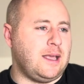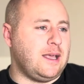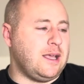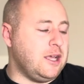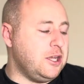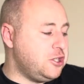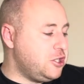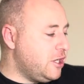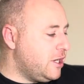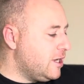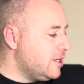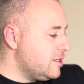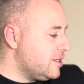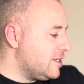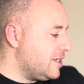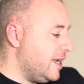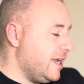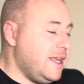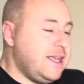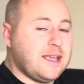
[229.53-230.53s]
As you can
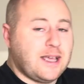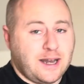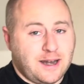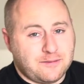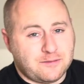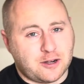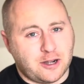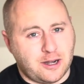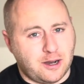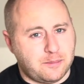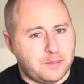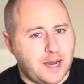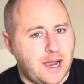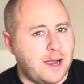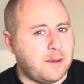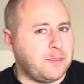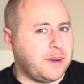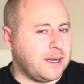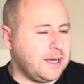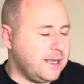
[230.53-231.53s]
see, and I've got it on my
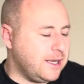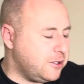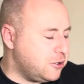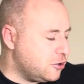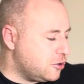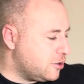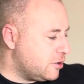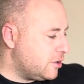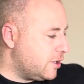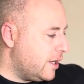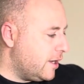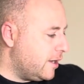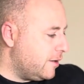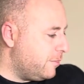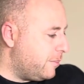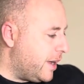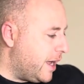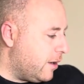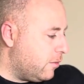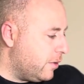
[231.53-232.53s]
iPad here, just
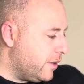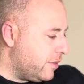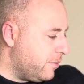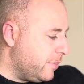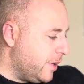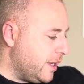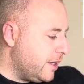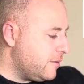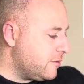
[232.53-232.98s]
bear with me.